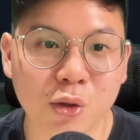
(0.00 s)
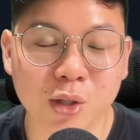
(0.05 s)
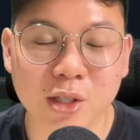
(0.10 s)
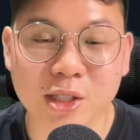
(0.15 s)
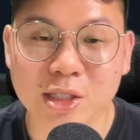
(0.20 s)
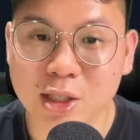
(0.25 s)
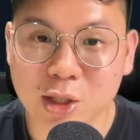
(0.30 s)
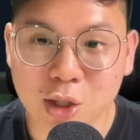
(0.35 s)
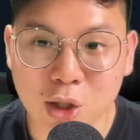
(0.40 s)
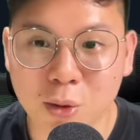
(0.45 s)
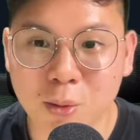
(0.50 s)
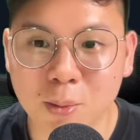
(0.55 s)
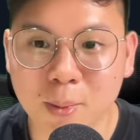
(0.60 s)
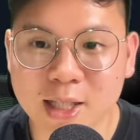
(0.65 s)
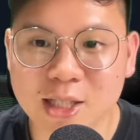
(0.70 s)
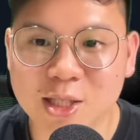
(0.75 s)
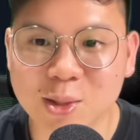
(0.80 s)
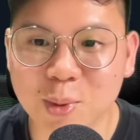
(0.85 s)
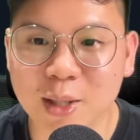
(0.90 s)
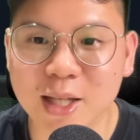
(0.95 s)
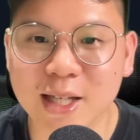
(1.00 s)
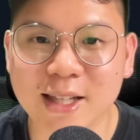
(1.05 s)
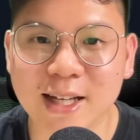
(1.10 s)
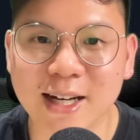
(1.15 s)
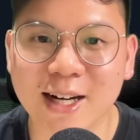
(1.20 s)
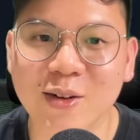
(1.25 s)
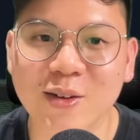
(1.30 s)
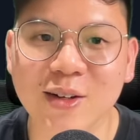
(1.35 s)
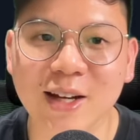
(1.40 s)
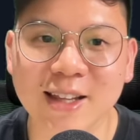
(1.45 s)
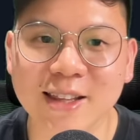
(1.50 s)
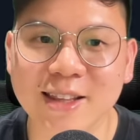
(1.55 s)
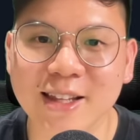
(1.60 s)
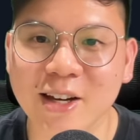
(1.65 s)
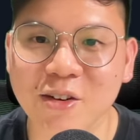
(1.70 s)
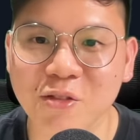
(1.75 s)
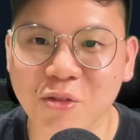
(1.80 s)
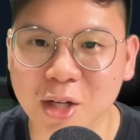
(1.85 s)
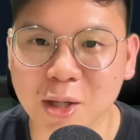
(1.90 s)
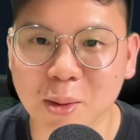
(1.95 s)
could slow my speed down and
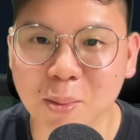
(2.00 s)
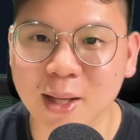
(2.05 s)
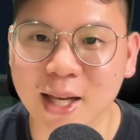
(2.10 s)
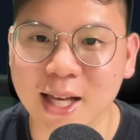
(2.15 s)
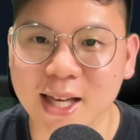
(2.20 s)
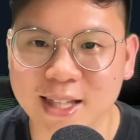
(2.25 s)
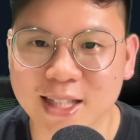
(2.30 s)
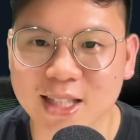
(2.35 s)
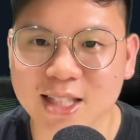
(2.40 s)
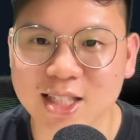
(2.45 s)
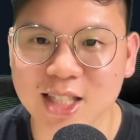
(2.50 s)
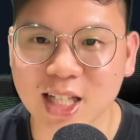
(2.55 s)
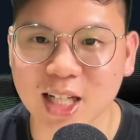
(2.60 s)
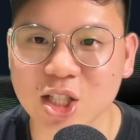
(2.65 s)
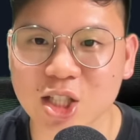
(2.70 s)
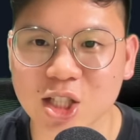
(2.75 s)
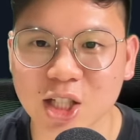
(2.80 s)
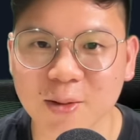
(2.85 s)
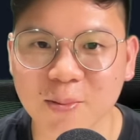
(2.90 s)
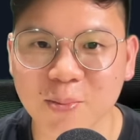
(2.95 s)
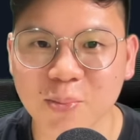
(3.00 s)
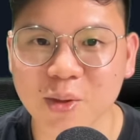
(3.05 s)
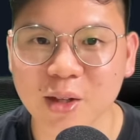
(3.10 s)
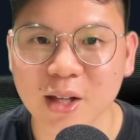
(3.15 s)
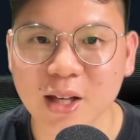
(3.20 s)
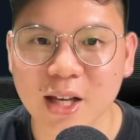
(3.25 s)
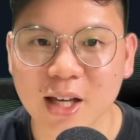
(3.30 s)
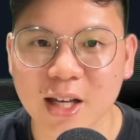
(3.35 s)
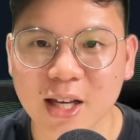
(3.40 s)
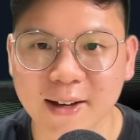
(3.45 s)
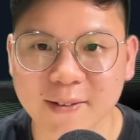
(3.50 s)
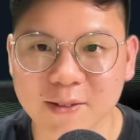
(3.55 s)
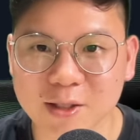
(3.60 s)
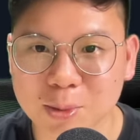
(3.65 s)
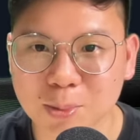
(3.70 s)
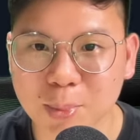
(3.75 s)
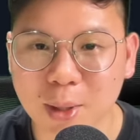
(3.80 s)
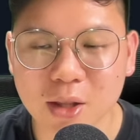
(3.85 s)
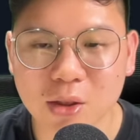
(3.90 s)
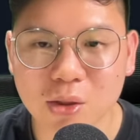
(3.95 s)
then replay this section. I've
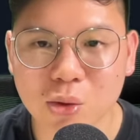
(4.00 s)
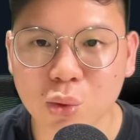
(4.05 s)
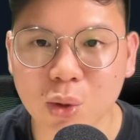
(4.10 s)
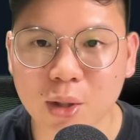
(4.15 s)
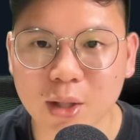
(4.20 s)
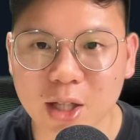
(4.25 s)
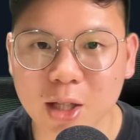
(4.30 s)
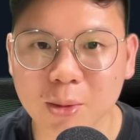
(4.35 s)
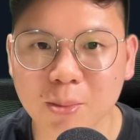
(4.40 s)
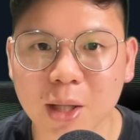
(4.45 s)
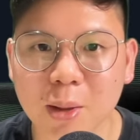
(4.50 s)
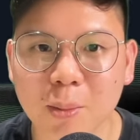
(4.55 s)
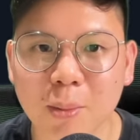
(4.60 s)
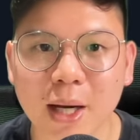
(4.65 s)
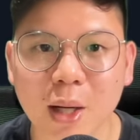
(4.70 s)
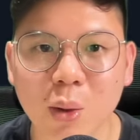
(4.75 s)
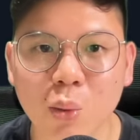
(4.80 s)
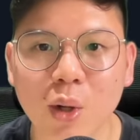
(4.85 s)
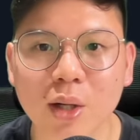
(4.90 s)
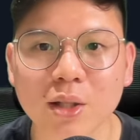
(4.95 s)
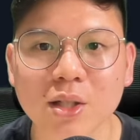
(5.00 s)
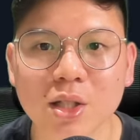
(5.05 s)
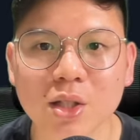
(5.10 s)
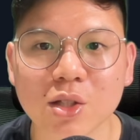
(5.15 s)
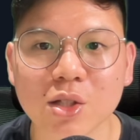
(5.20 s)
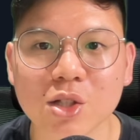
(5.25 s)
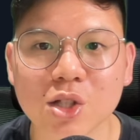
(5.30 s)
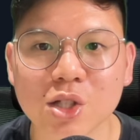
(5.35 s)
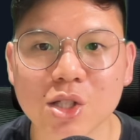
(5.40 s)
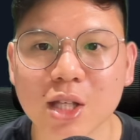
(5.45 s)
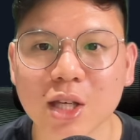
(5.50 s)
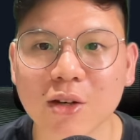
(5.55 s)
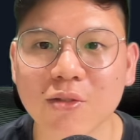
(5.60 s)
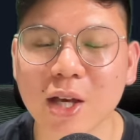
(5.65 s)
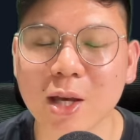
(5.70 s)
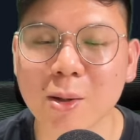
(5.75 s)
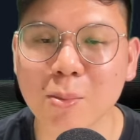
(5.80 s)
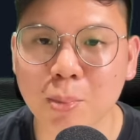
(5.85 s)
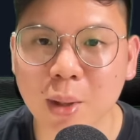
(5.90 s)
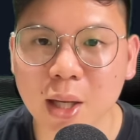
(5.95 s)
sped through a little bit, but I wanted to just give
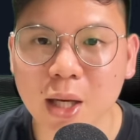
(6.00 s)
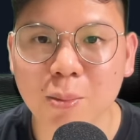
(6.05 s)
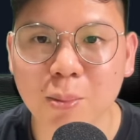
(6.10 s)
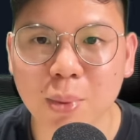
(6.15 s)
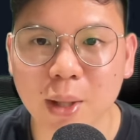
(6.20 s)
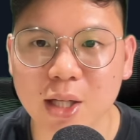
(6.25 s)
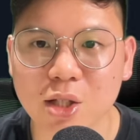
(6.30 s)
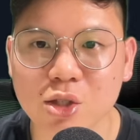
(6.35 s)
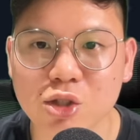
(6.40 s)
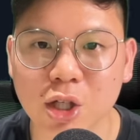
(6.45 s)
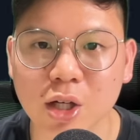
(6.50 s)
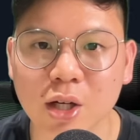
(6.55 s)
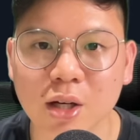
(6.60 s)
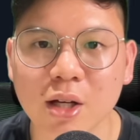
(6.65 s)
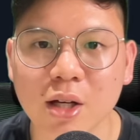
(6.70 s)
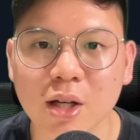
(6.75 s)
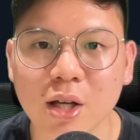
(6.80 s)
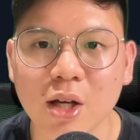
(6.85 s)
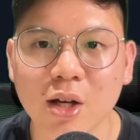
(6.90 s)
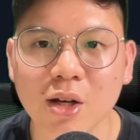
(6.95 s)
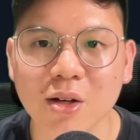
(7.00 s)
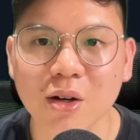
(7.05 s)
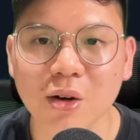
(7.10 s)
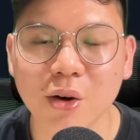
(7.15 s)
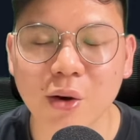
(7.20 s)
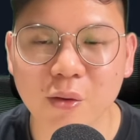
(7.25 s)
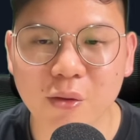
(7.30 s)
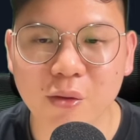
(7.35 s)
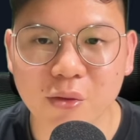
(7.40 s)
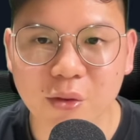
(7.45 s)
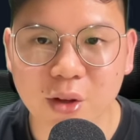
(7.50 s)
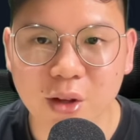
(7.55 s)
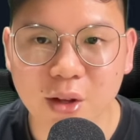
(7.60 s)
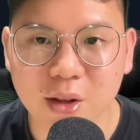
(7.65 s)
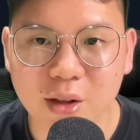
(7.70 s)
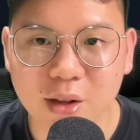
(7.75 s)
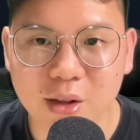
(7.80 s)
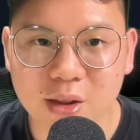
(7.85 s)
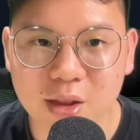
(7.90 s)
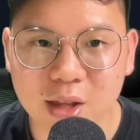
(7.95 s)
a big picture of
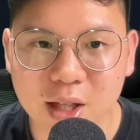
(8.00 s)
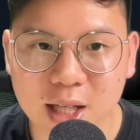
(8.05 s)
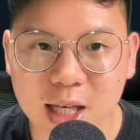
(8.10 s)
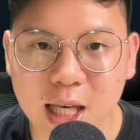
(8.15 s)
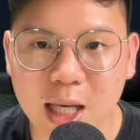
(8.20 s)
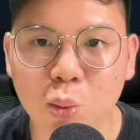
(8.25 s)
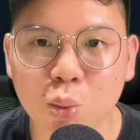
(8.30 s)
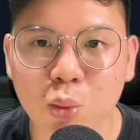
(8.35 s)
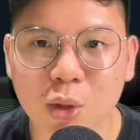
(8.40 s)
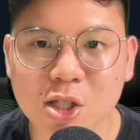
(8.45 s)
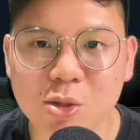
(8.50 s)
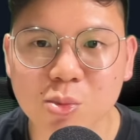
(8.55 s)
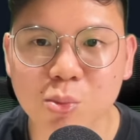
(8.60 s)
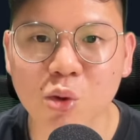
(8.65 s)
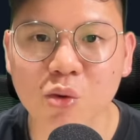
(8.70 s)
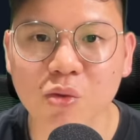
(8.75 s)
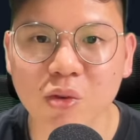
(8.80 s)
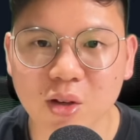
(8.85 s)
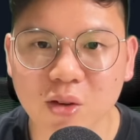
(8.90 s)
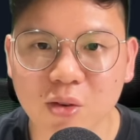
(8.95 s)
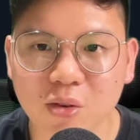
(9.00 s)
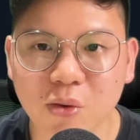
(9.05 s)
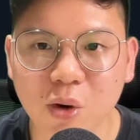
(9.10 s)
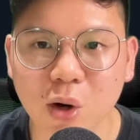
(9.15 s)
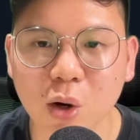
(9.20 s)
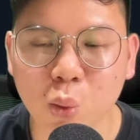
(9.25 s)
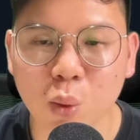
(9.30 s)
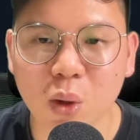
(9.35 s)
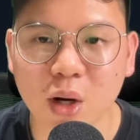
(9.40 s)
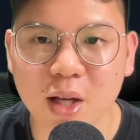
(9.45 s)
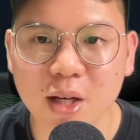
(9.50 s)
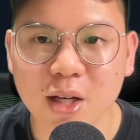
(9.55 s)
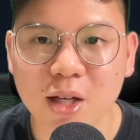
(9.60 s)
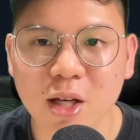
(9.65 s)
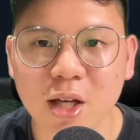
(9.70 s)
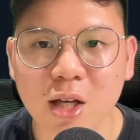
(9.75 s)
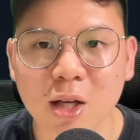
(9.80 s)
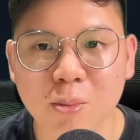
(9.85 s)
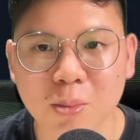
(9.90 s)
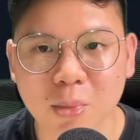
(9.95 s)
the game weeks moving forward
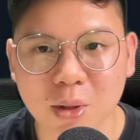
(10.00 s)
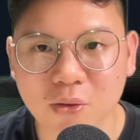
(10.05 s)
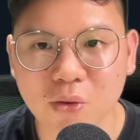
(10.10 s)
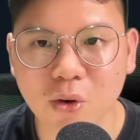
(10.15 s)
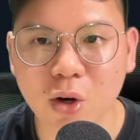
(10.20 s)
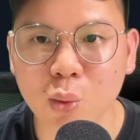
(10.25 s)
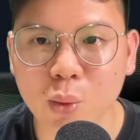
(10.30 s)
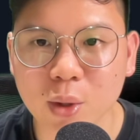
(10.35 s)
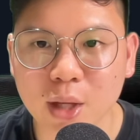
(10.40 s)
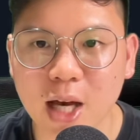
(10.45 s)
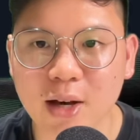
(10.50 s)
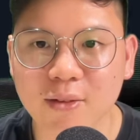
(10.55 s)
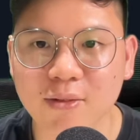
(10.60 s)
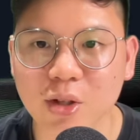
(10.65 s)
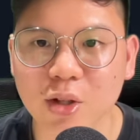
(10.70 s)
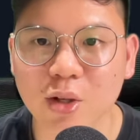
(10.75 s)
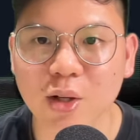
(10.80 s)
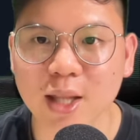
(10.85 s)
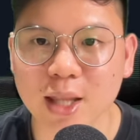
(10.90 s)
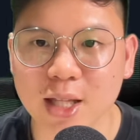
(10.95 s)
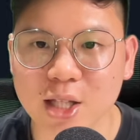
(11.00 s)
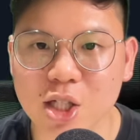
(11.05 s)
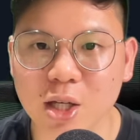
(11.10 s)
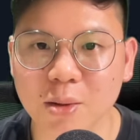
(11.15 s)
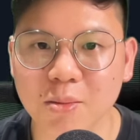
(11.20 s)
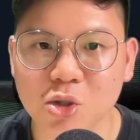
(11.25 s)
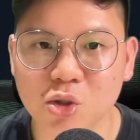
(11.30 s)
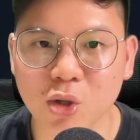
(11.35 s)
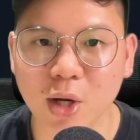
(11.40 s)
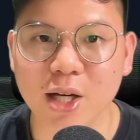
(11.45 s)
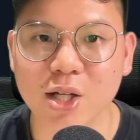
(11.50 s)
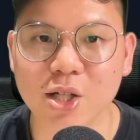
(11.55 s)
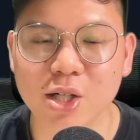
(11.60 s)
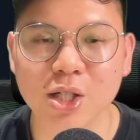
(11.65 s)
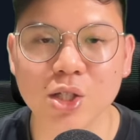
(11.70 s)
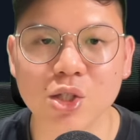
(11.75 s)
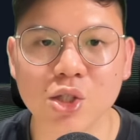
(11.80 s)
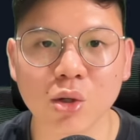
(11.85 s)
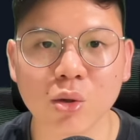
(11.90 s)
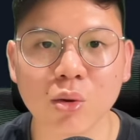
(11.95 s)
before we have a look at the chip
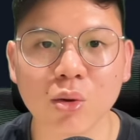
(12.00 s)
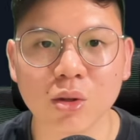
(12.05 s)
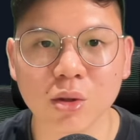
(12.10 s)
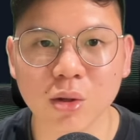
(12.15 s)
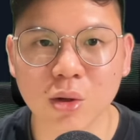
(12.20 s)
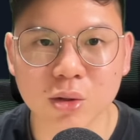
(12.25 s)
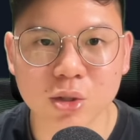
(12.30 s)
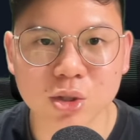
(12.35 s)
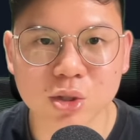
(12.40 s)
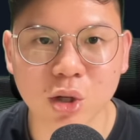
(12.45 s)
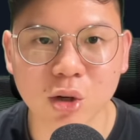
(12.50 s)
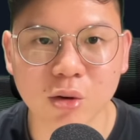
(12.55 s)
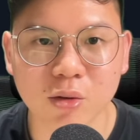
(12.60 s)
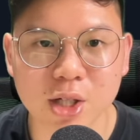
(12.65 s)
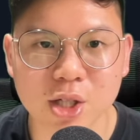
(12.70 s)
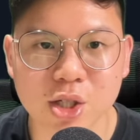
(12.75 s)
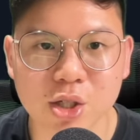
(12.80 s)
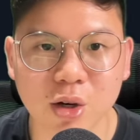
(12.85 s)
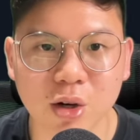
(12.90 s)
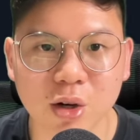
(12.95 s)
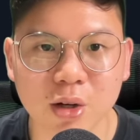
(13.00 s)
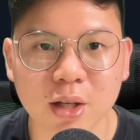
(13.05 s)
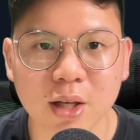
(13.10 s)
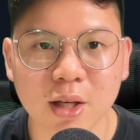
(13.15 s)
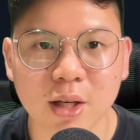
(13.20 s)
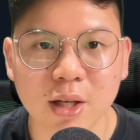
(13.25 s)
strategy. So long story short,